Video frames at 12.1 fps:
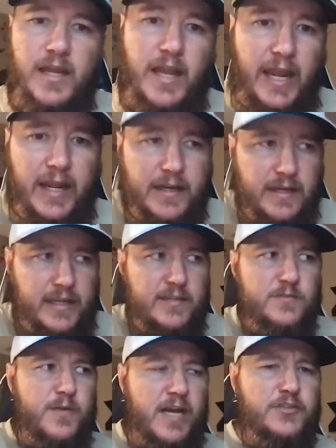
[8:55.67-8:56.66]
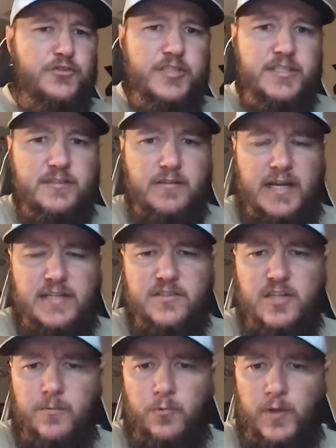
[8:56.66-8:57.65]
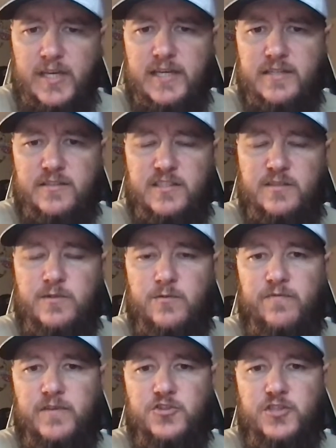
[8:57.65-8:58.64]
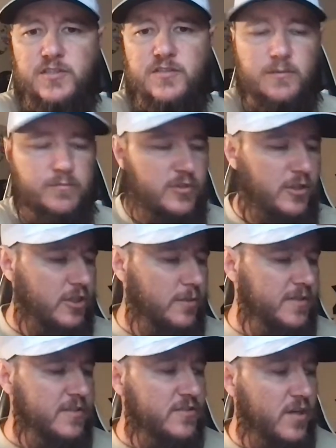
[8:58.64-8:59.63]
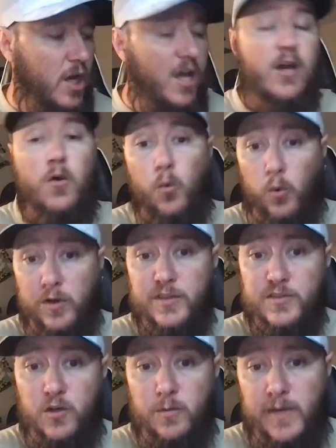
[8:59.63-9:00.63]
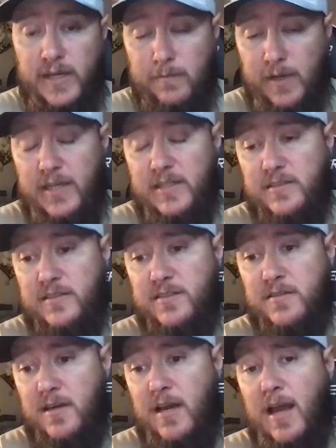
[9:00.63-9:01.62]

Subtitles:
And he's actually, in the last couple weekends, he's been fishing some tournaments with his homemade baits